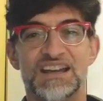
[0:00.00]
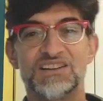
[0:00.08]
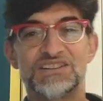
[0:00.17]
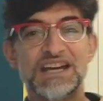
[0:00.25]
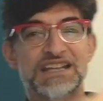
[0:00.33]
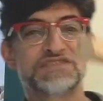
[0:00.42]
It
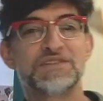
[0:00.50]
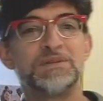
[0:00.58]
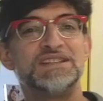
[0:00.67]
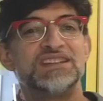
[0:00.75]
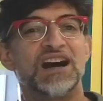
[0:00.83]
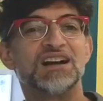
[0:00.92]
looks like it's
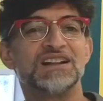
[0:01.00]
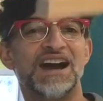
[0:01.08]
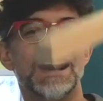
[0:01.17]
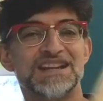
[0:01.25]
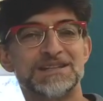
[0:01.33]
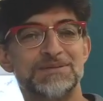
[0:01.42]
from a
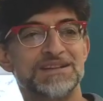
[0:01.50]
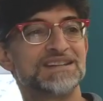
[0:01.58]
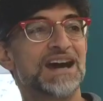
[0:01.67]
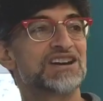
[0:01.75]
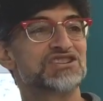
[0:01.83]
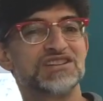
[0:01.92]
dollhouse, but
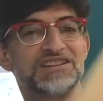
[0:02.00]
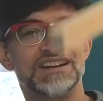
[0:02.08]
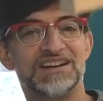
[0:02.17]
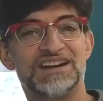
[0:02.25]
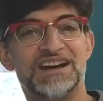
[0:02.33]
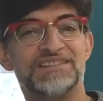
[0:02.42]
it's
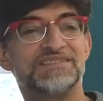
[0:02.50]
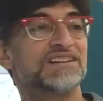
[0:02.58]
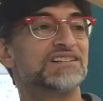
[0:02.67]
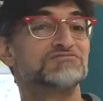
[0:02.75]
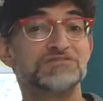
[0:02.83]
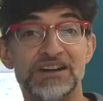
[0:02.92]
actually
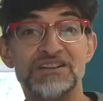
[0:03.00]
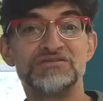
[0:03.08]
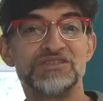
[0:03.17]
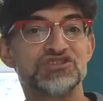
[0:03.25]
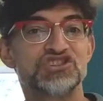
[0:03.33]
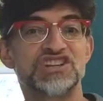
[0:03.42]
a
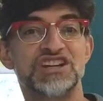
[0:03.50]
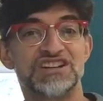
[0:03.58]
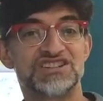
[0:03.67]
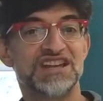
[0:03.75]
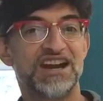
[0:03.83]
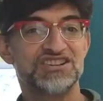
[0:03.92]
real
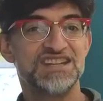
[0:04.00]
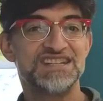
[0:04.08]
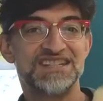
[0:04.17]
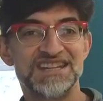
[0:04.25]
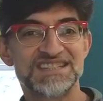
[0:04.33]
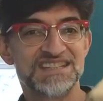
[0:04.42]
chair. She actually
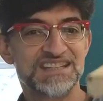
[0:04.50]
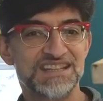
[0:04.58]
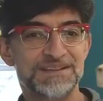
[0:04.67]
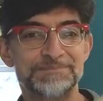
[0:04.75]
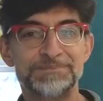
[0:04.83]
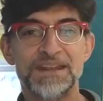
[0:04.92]
sits in
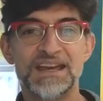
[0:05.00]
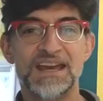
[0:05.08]
it.